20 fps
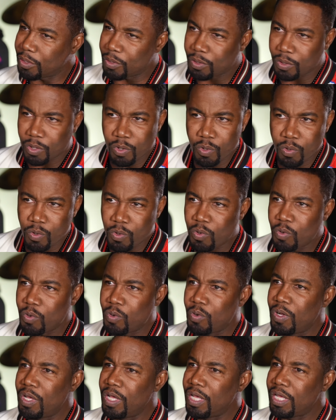
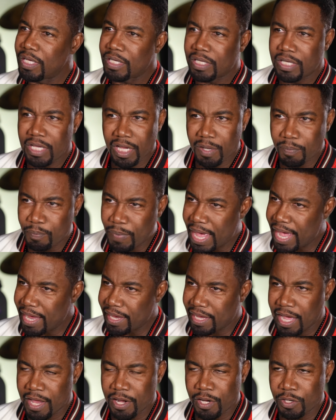cool,
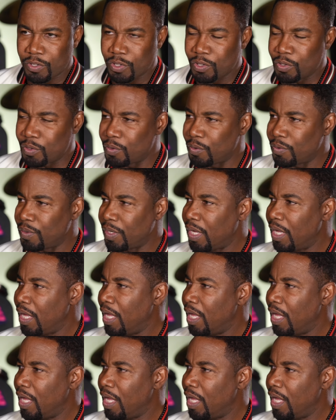kickback kind of dude